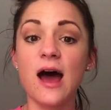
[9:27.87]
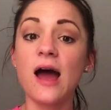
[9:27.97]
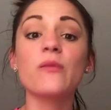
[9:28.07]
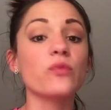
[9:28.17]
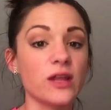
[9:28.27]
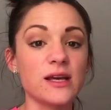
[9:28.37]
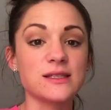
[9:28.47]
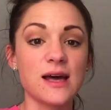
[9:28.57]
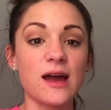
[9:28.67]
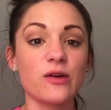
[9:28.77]
I'm really
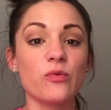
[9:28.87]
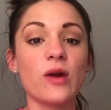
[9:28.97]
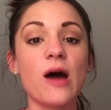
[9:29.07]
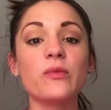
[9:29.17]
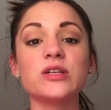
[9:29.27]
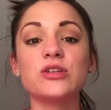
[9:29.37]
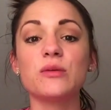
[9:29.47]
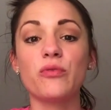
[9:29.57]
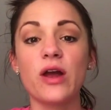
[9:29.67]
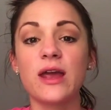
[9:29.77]
excited. When I went to
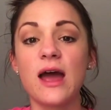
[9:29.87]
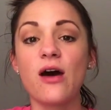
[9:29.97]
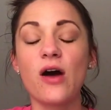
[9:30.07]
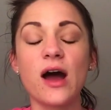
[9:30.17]
the breakout,